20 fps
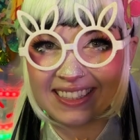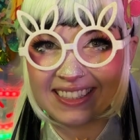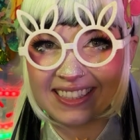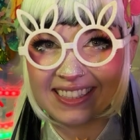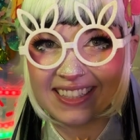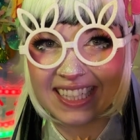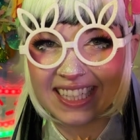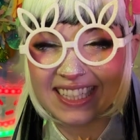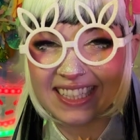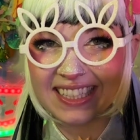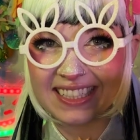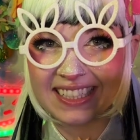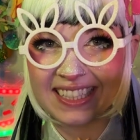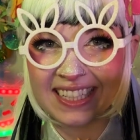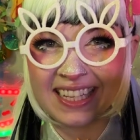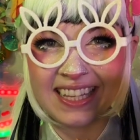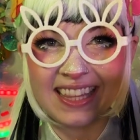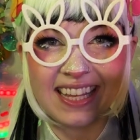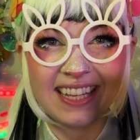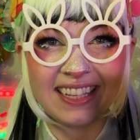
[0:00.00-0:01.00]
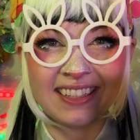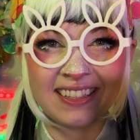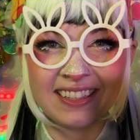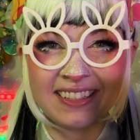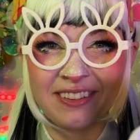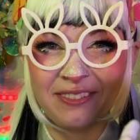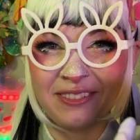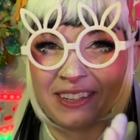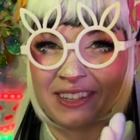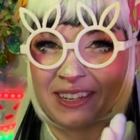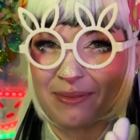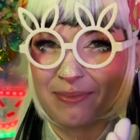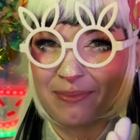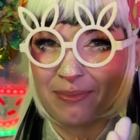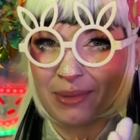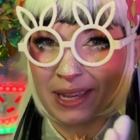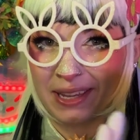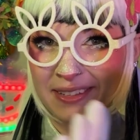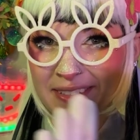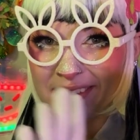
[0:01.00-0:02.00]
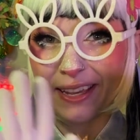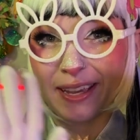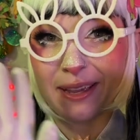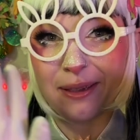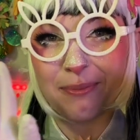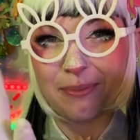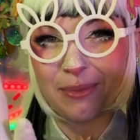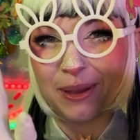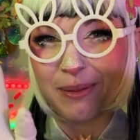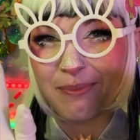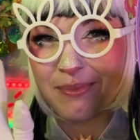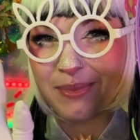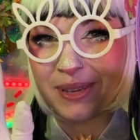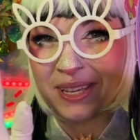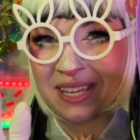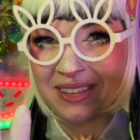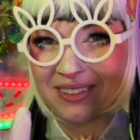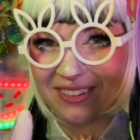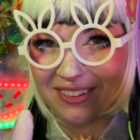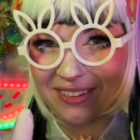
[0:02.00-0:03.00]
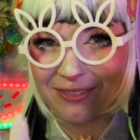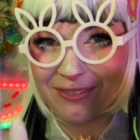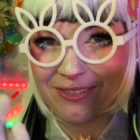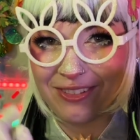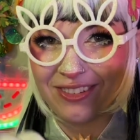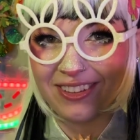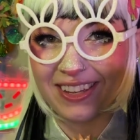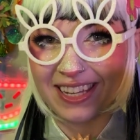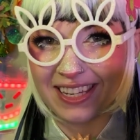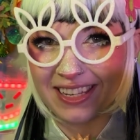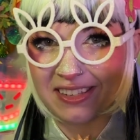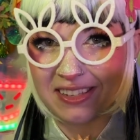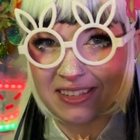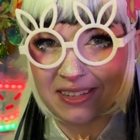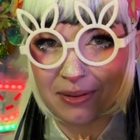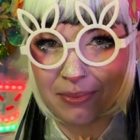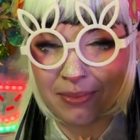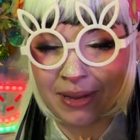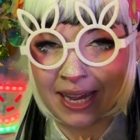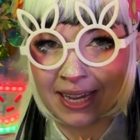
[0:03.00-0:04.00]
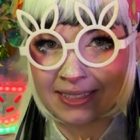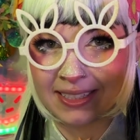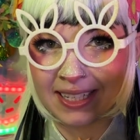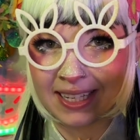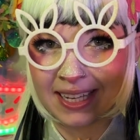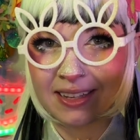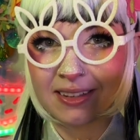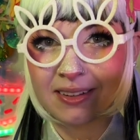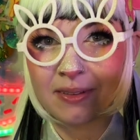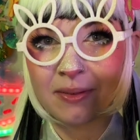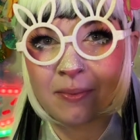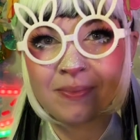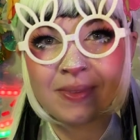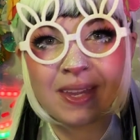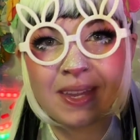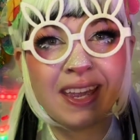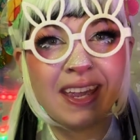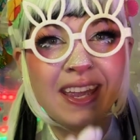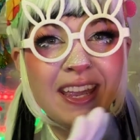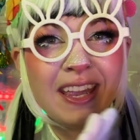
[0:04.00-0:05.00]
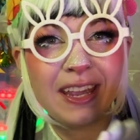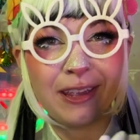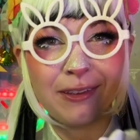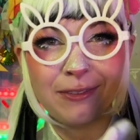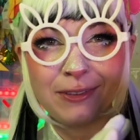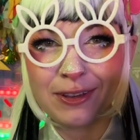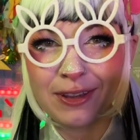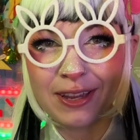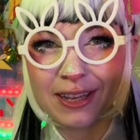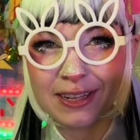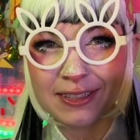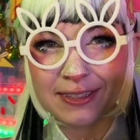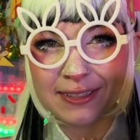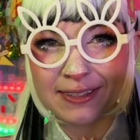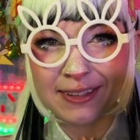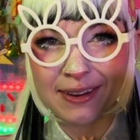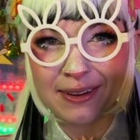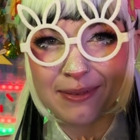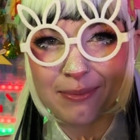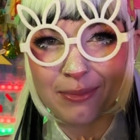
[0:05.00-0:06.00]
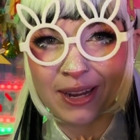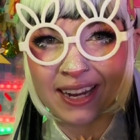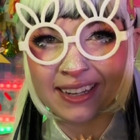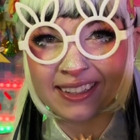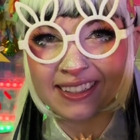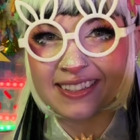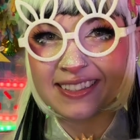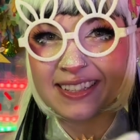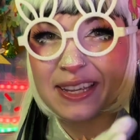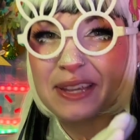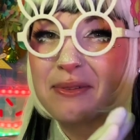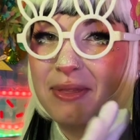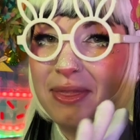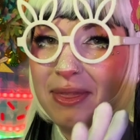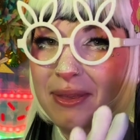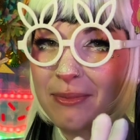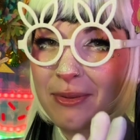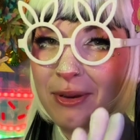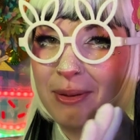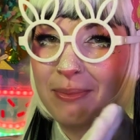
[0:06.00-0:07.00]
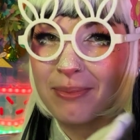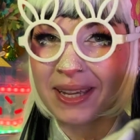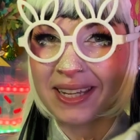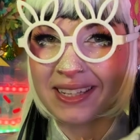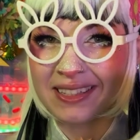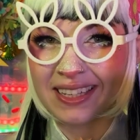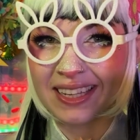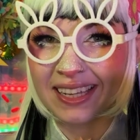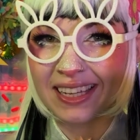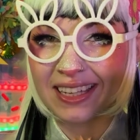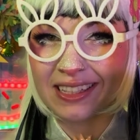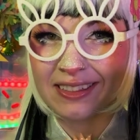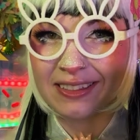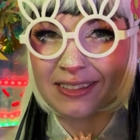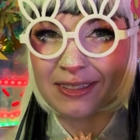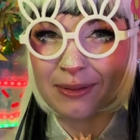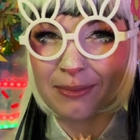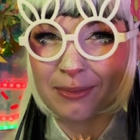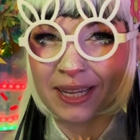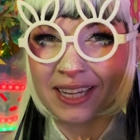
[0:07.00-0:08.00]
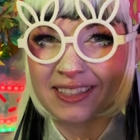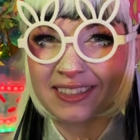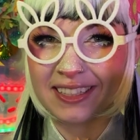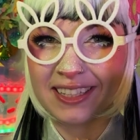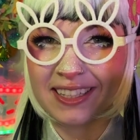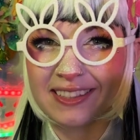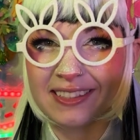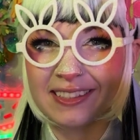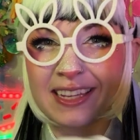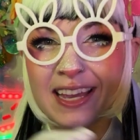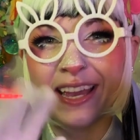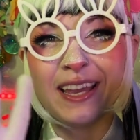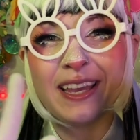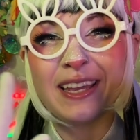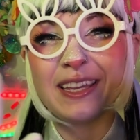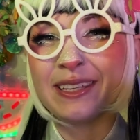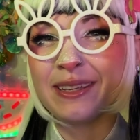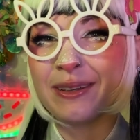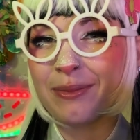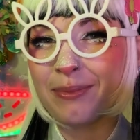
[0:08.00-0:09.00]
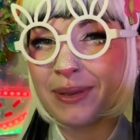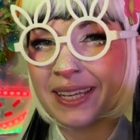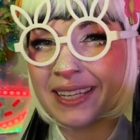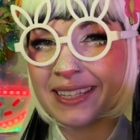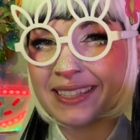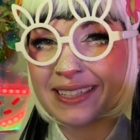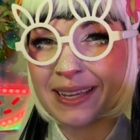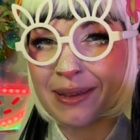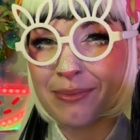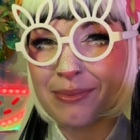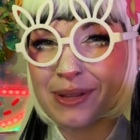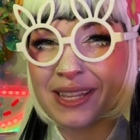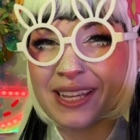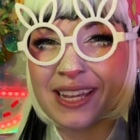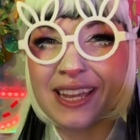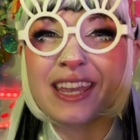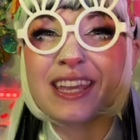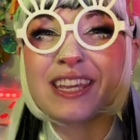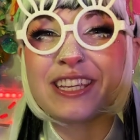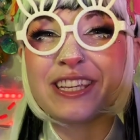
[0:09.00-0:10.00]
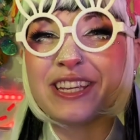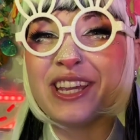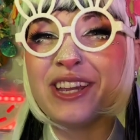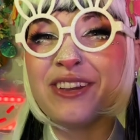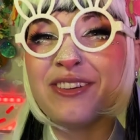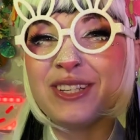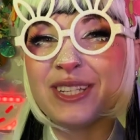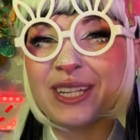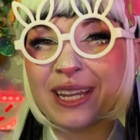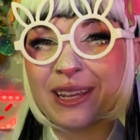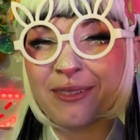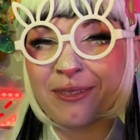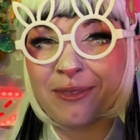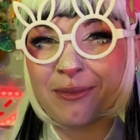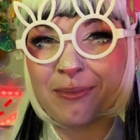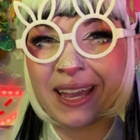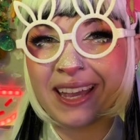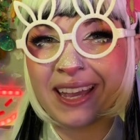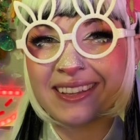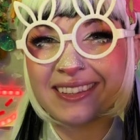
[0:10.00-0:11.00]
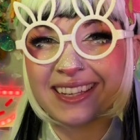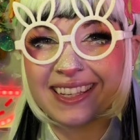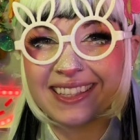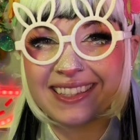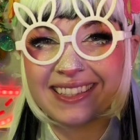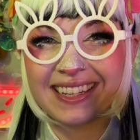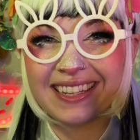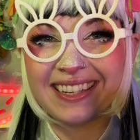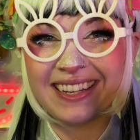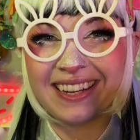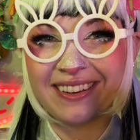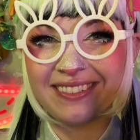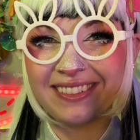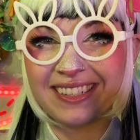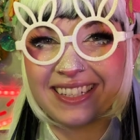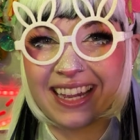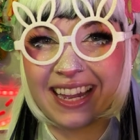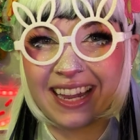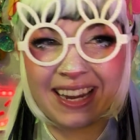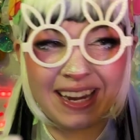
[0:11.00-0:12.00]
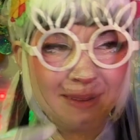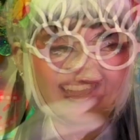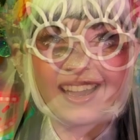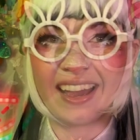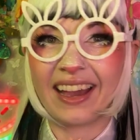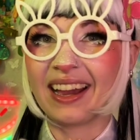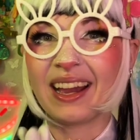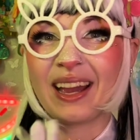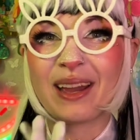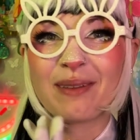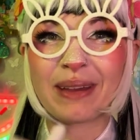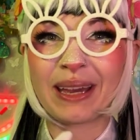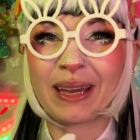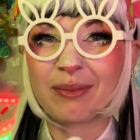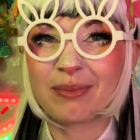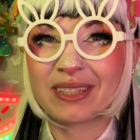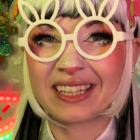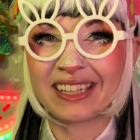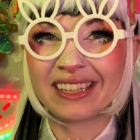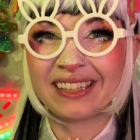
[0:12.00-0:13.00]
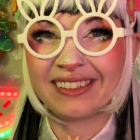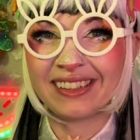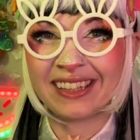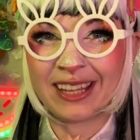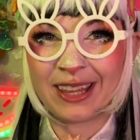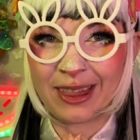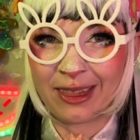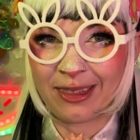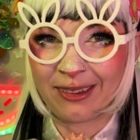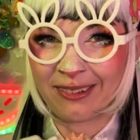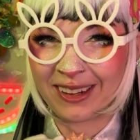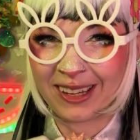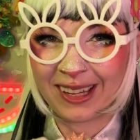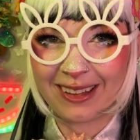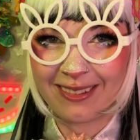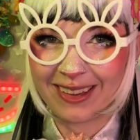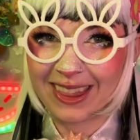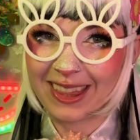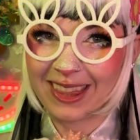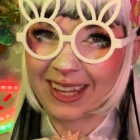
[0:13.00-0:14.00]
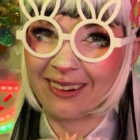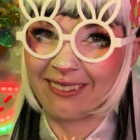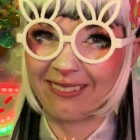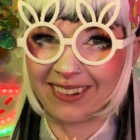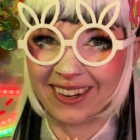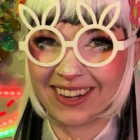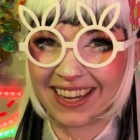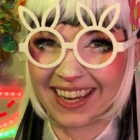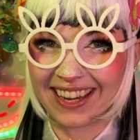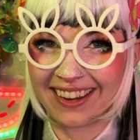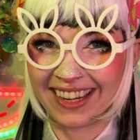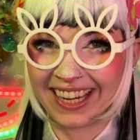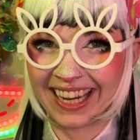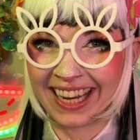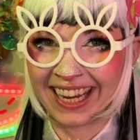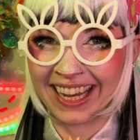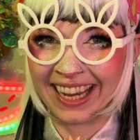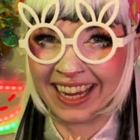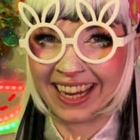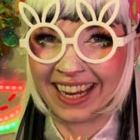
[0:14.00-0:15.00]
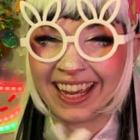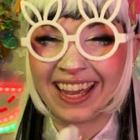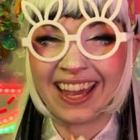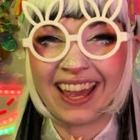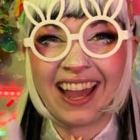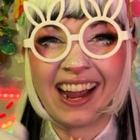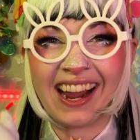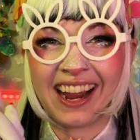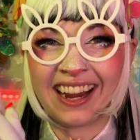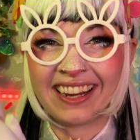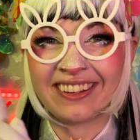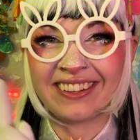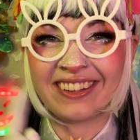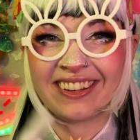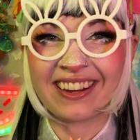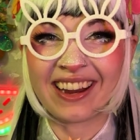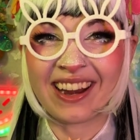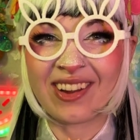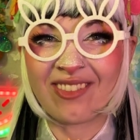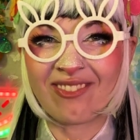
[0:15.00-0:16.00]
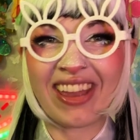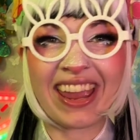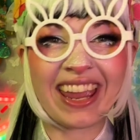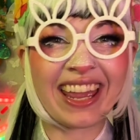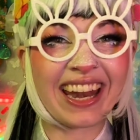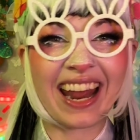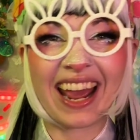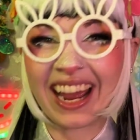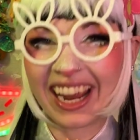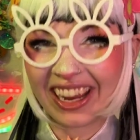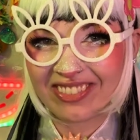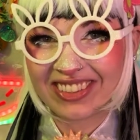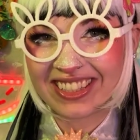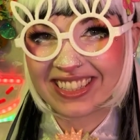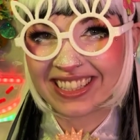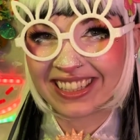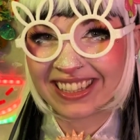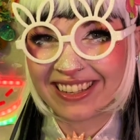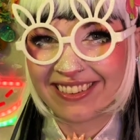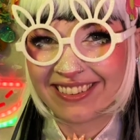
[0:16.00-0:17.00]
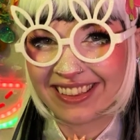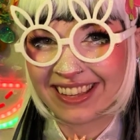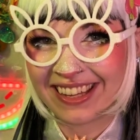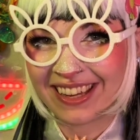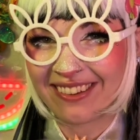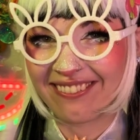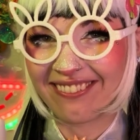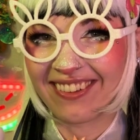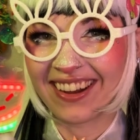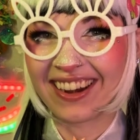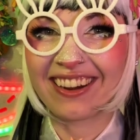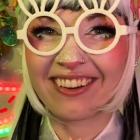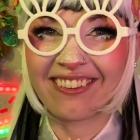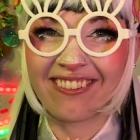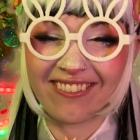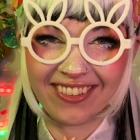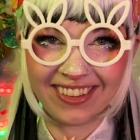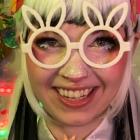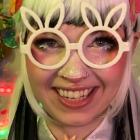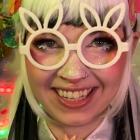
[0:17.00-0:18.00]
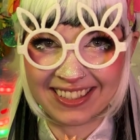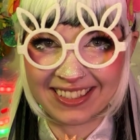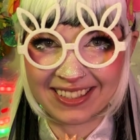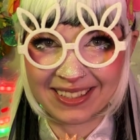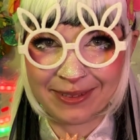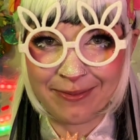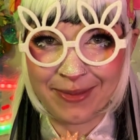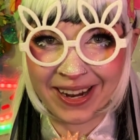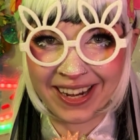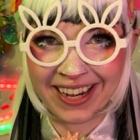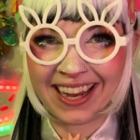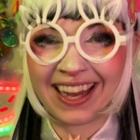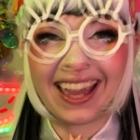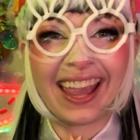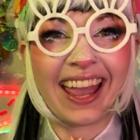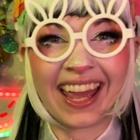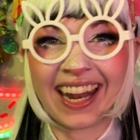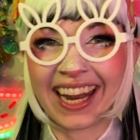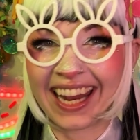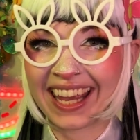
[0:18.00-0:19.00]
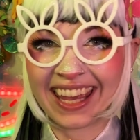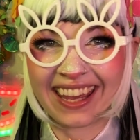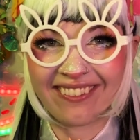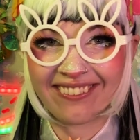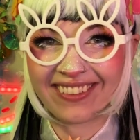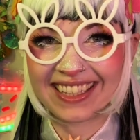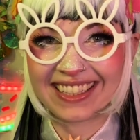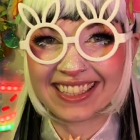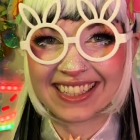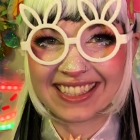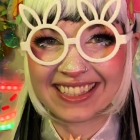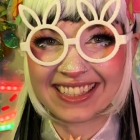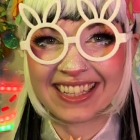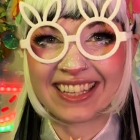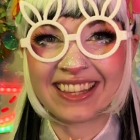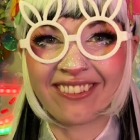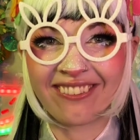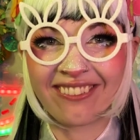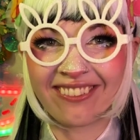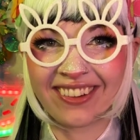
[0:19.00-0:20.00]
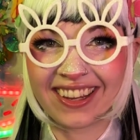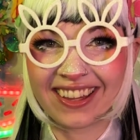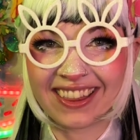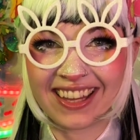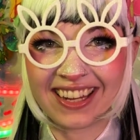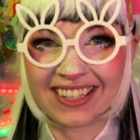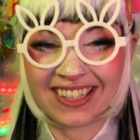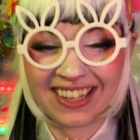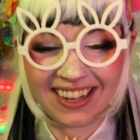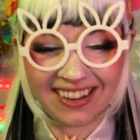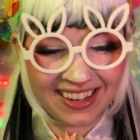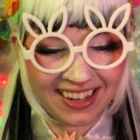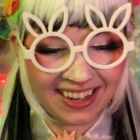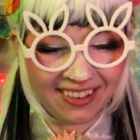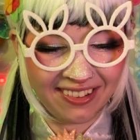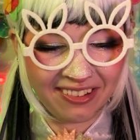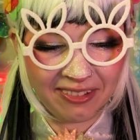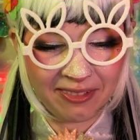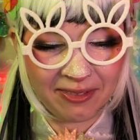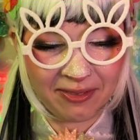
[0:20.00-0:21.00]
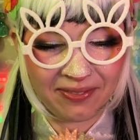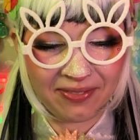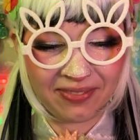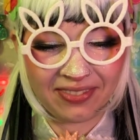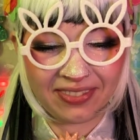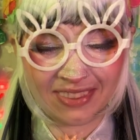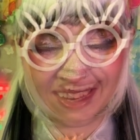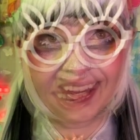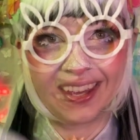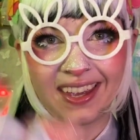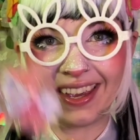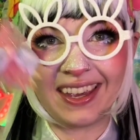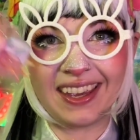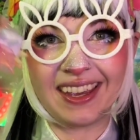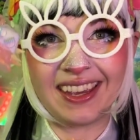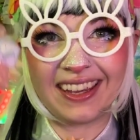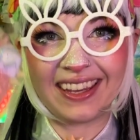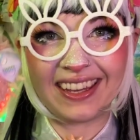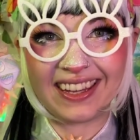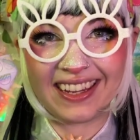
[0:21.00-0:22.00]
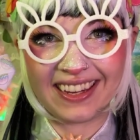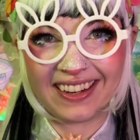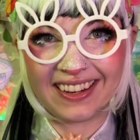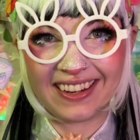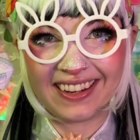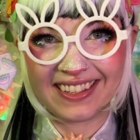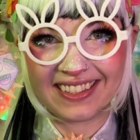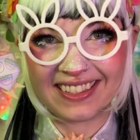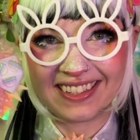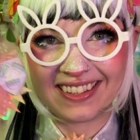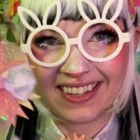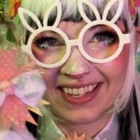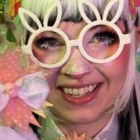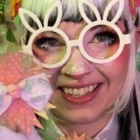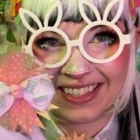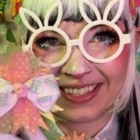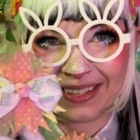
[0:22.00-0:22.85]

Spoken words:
you can see, this is a very basic but beautiful Easter basket. If you can start practicing with the more basic Easter baskets, you'll be assembling huge gift baskets in no time. I'm absolutely thrilled with your work here today. I know you're going to make an absolutely wonderful Easter bunny, and I can't wait to see the work that you do. Here is your Easter